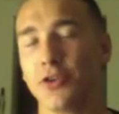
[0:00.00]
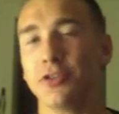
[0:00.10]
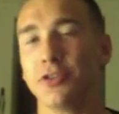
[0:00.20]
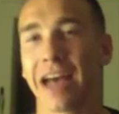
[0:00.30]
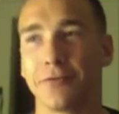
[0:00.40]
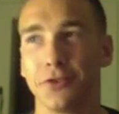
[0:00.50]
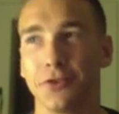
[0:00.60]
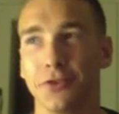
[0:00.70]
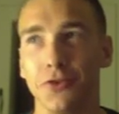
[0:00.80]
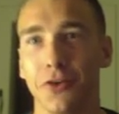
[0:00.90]
You just have
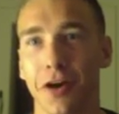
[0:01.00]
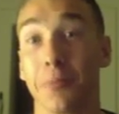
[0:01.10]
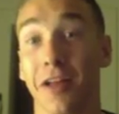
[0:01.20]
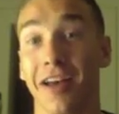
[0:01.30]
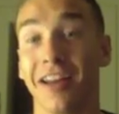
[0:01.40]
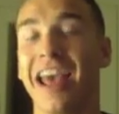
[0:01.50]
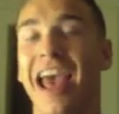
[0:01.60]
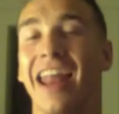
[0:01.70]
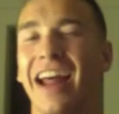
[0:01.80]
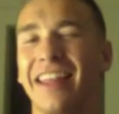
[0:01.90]
to apply it.
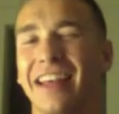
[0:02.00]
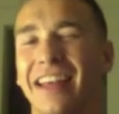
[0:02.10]
And I